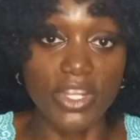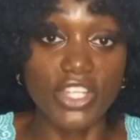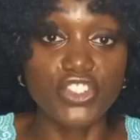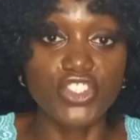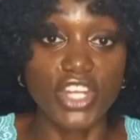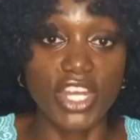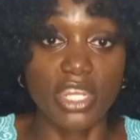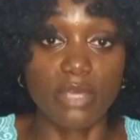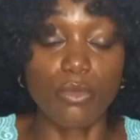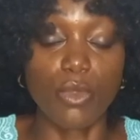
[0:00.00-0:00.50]

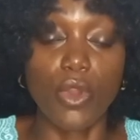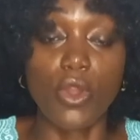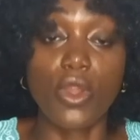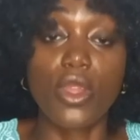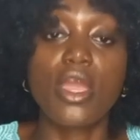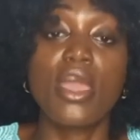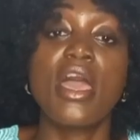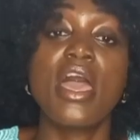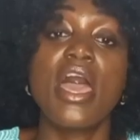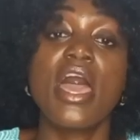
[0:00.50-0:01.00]
religion anymore.
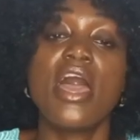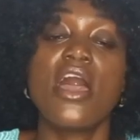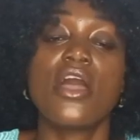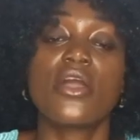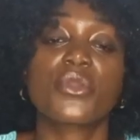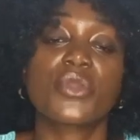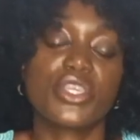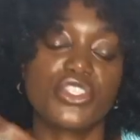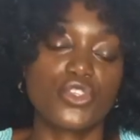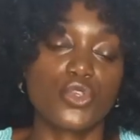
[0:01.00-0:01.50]

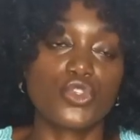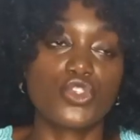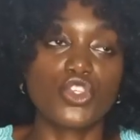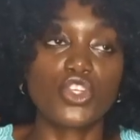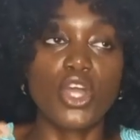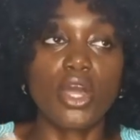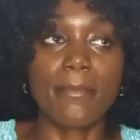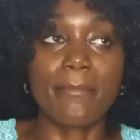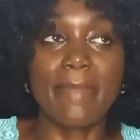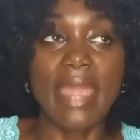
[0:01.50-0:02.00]
Okay, so she
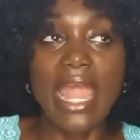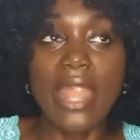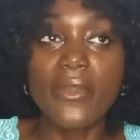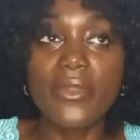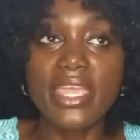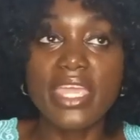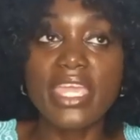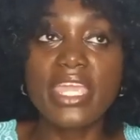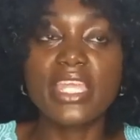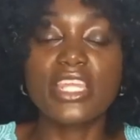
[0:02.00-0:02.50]
got
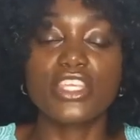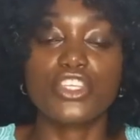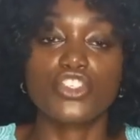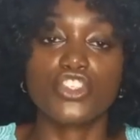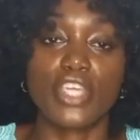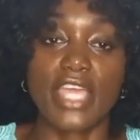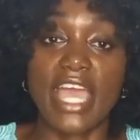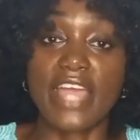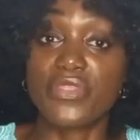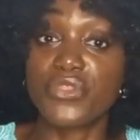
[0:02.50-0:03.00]
married,
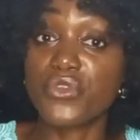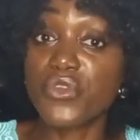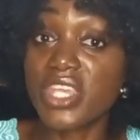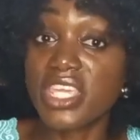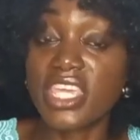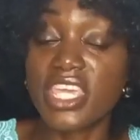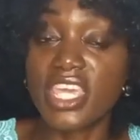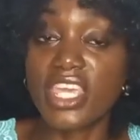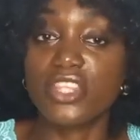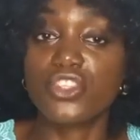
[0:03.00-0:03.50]
she had
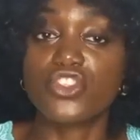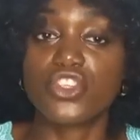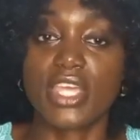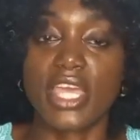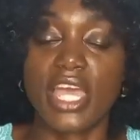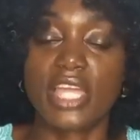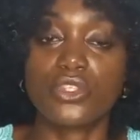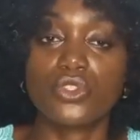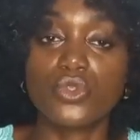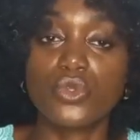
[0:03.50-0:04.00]
three kids, she
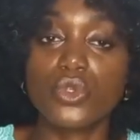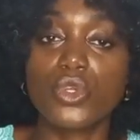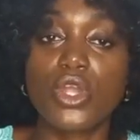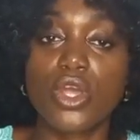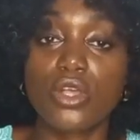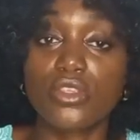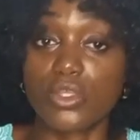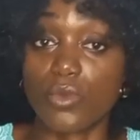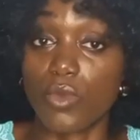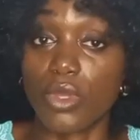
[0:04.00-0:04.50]
had two
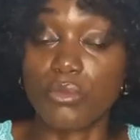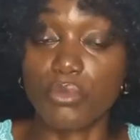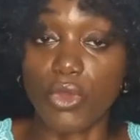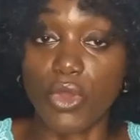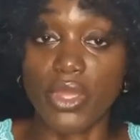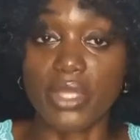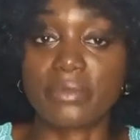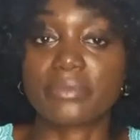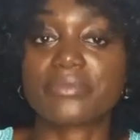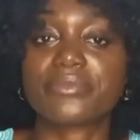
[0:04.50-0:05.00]
girls and one
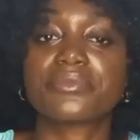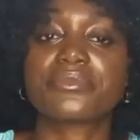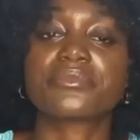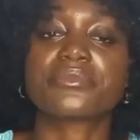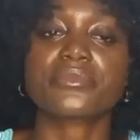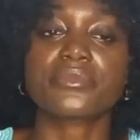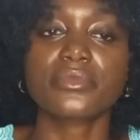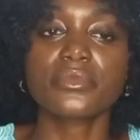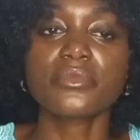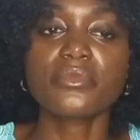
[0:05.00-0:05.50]
boy.
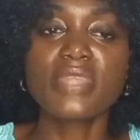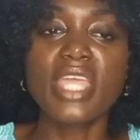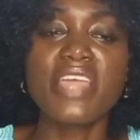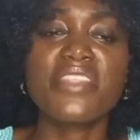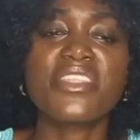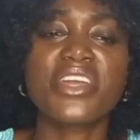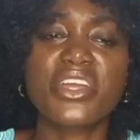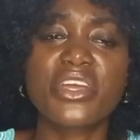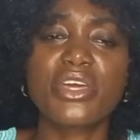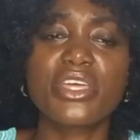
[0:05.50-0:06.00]

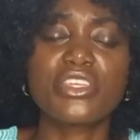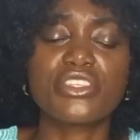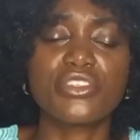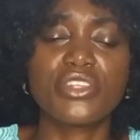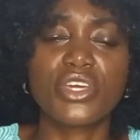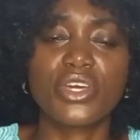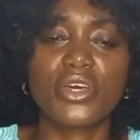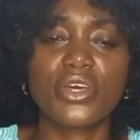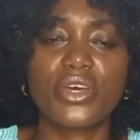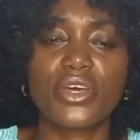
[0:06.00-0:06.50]
The,
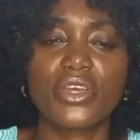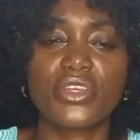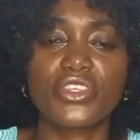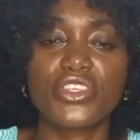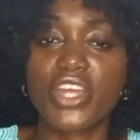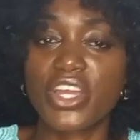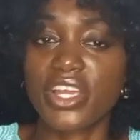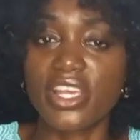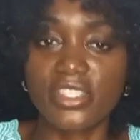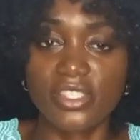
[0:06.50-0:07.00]
the
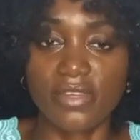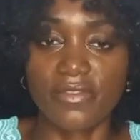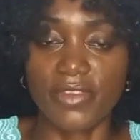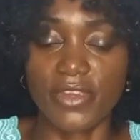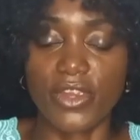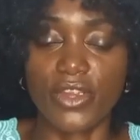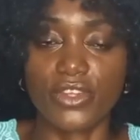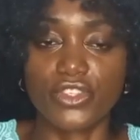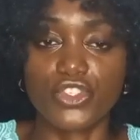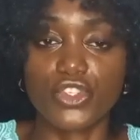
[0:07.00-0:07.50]
youngest of
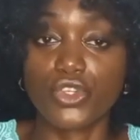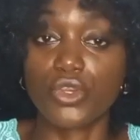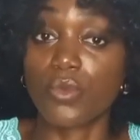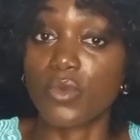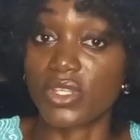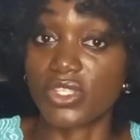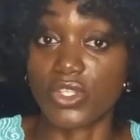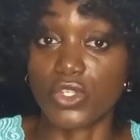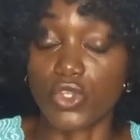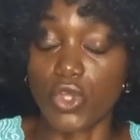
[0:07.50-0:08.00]
her children
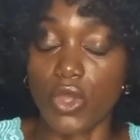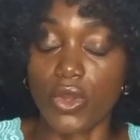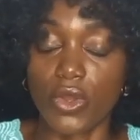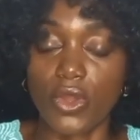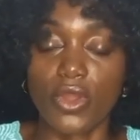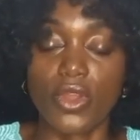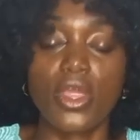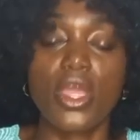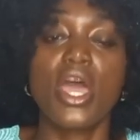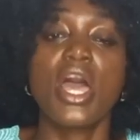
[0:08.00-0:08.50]
was a
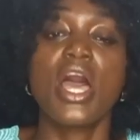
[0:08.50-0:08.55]
daughter